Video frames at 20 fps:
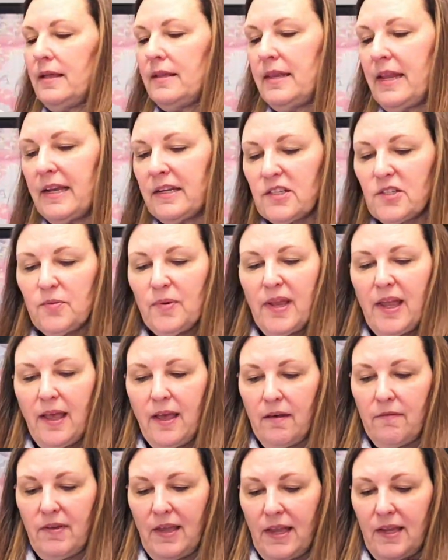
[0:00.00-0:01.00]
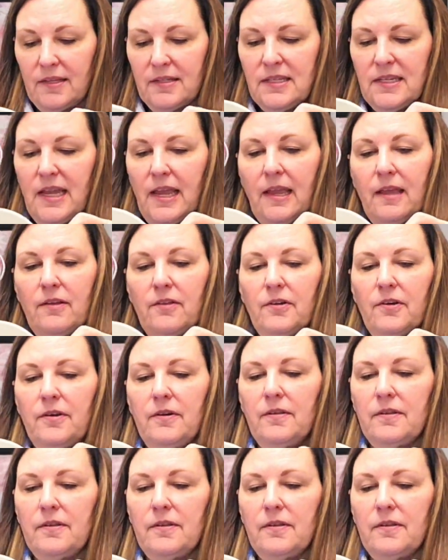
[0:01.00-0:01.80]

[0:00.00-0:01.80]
Next we have Ann Taylor.